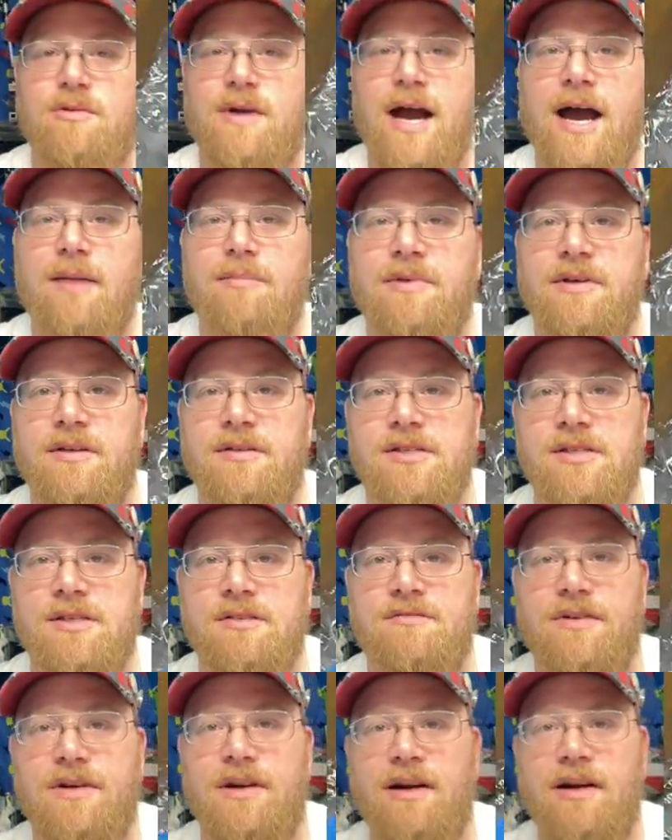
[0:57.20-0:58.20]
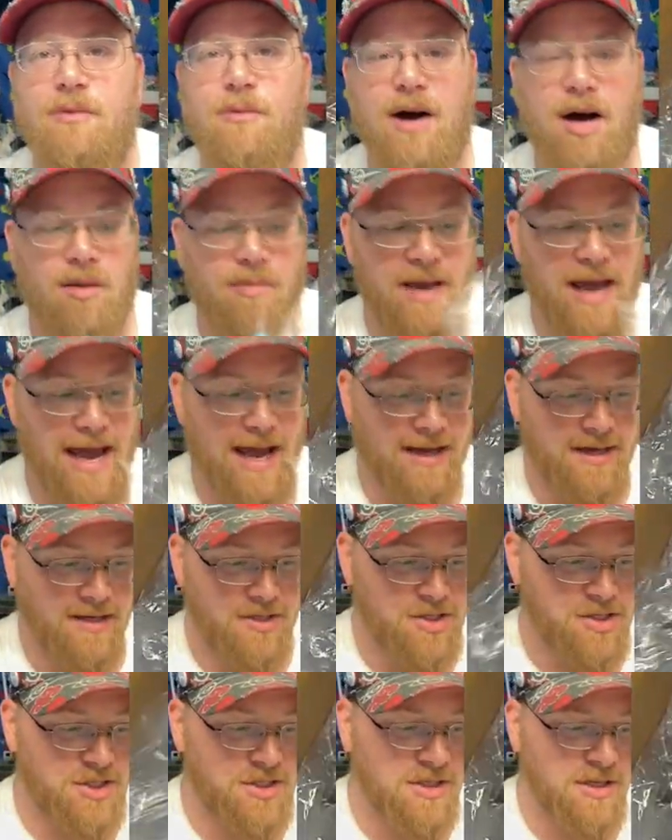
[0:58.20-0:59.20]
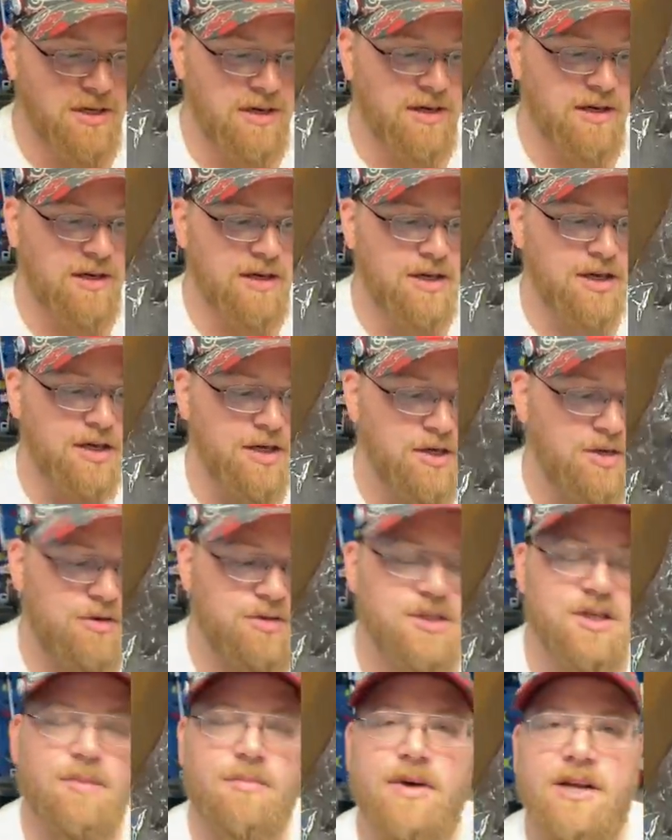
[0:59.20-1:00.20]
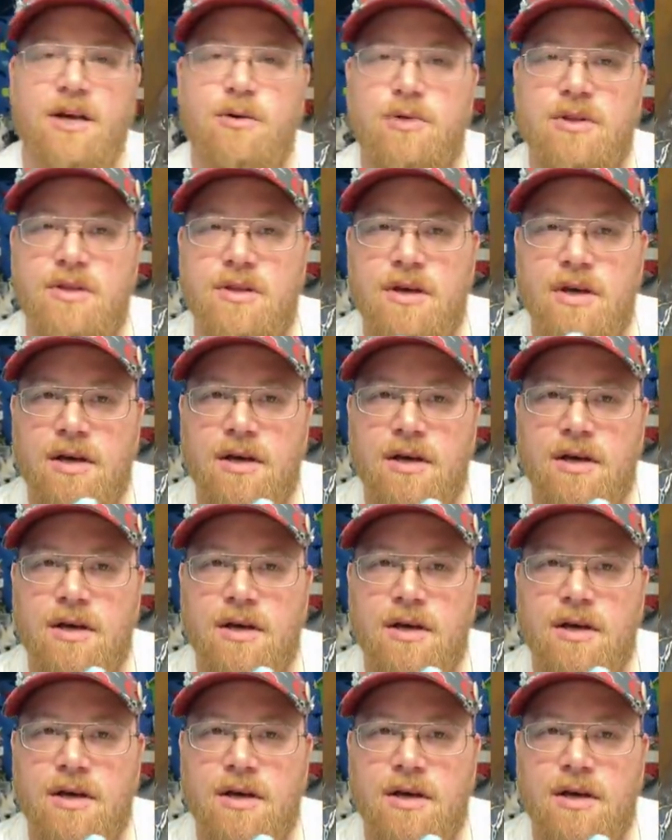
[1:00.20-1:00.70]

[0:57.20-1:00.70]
wrap is very well packaged. You know, somebody with